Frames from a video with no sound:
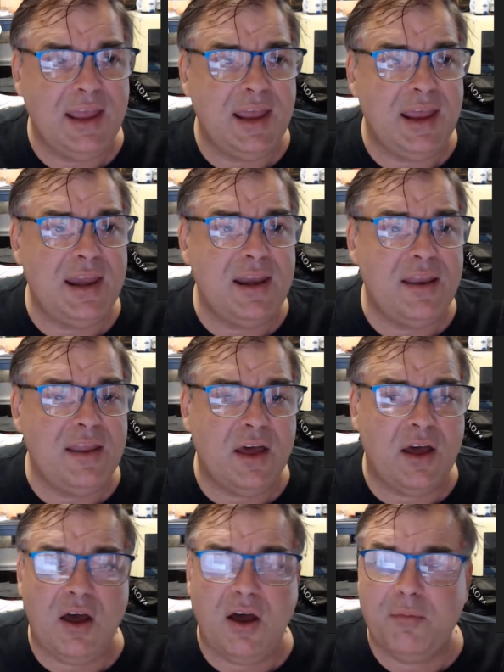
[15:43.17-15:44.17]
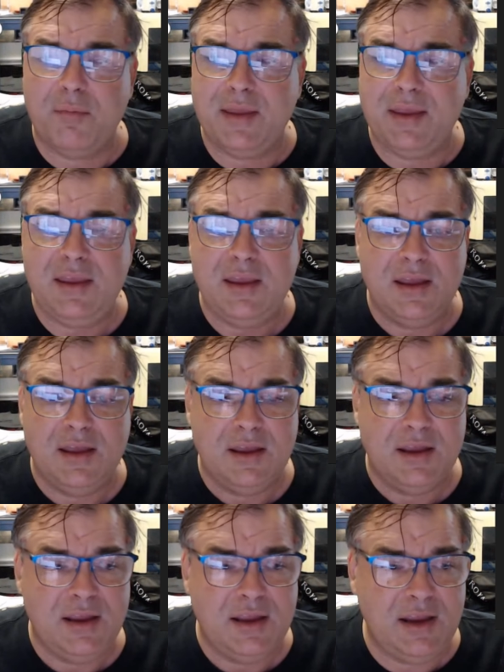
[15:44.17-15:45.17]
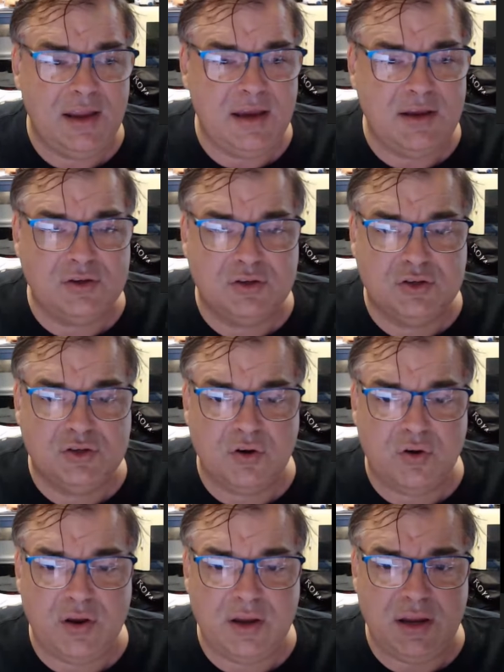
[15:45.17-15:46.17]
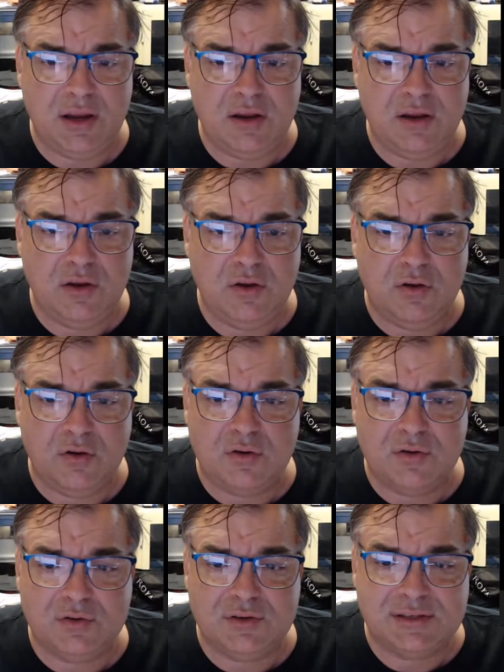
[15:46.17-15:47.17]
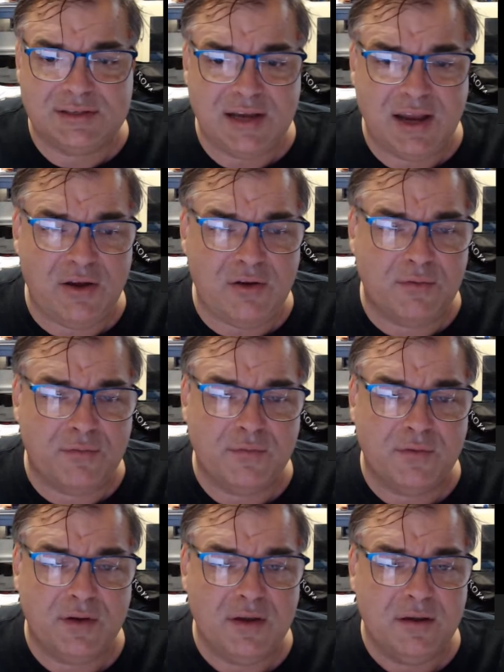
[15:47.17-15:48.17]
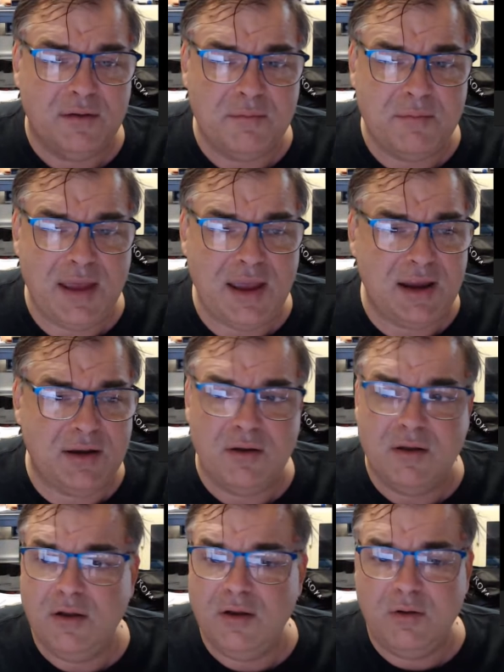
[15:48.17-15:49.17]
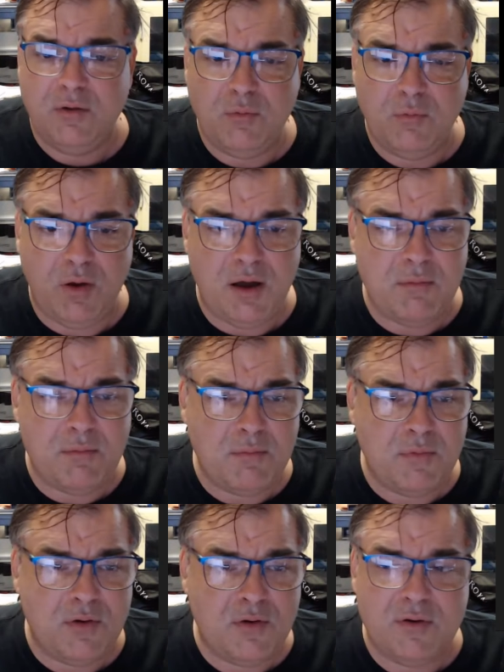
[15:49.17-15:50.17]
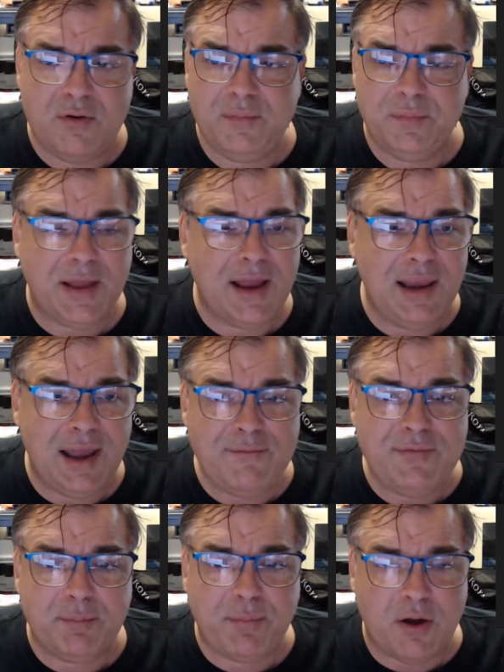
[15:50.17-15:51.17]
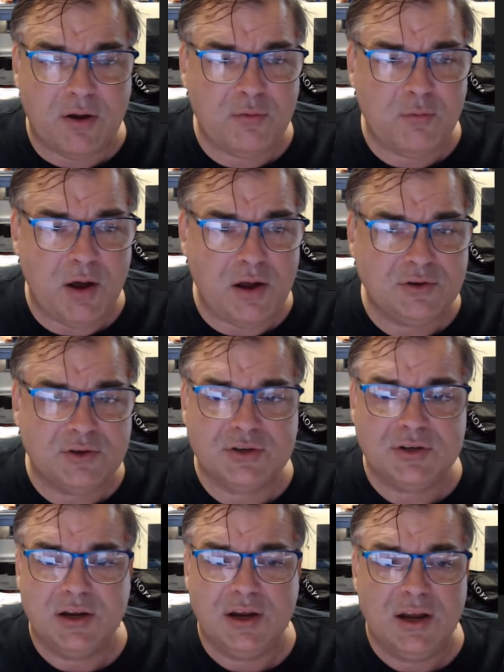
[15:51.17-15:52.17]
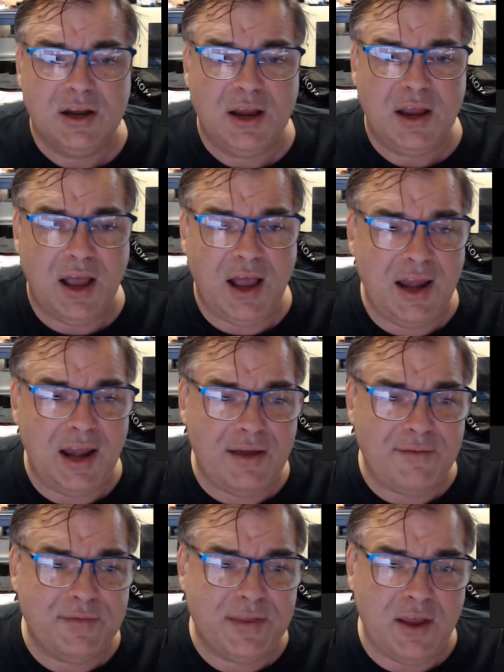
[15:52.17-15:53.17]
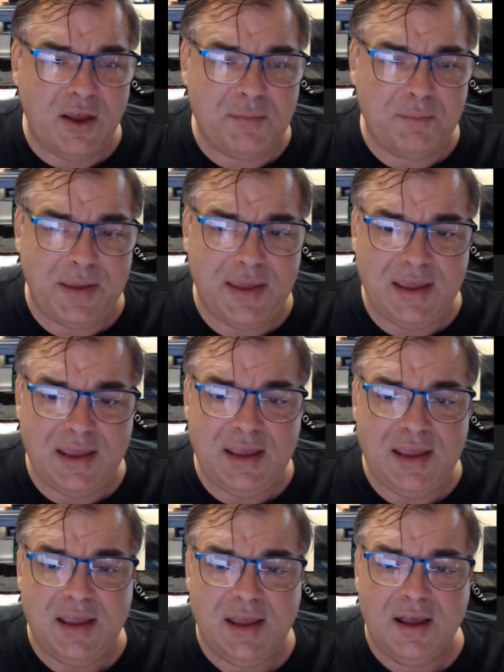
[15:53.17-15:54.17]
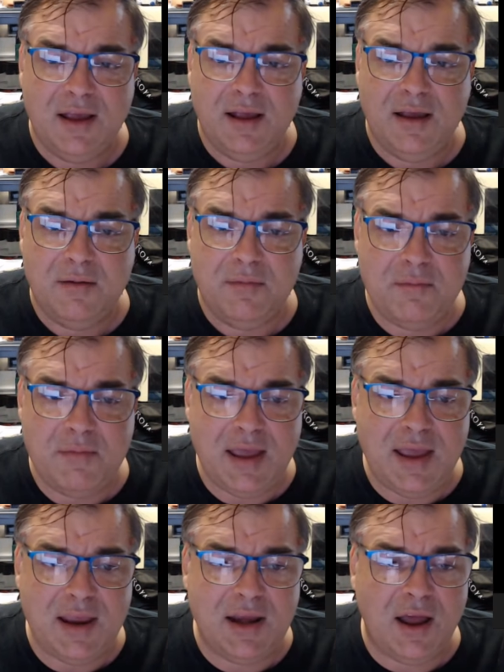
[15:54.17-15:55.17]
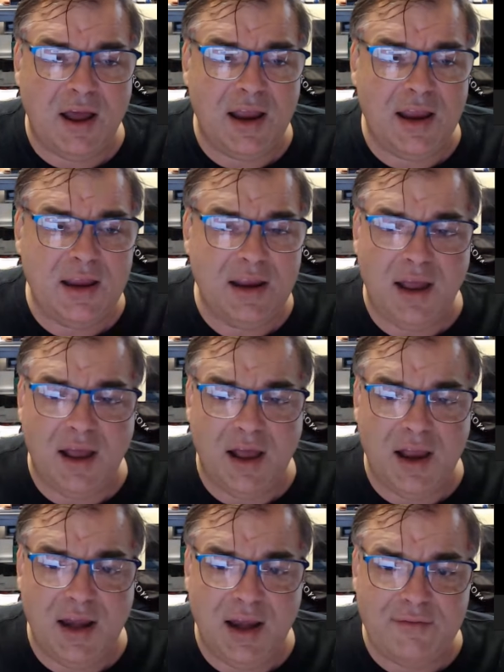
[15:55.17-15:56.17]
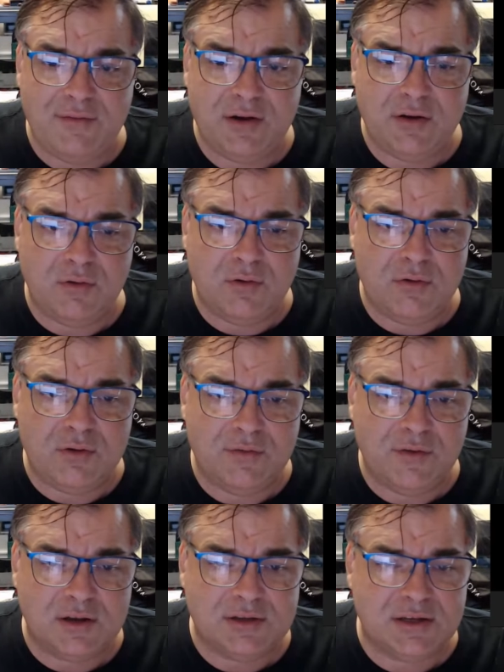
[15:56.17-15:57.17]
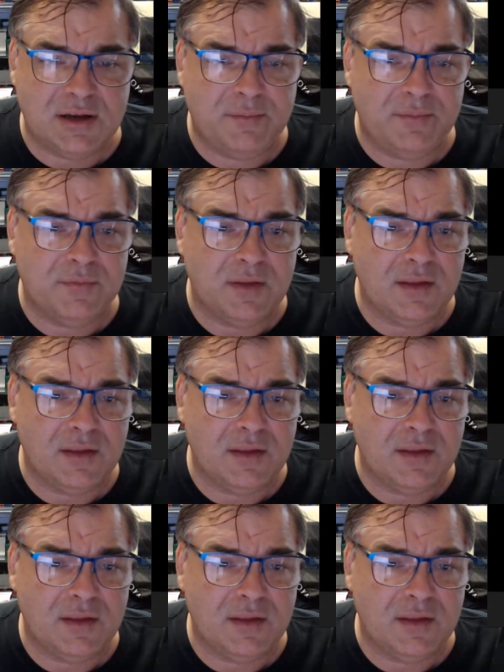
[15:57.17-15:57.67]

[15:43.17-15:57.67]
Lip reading: in the hobby, enjoying yourself. Man, what more? I love the pocket watch. I love the AP. Man, I love it all. You've got some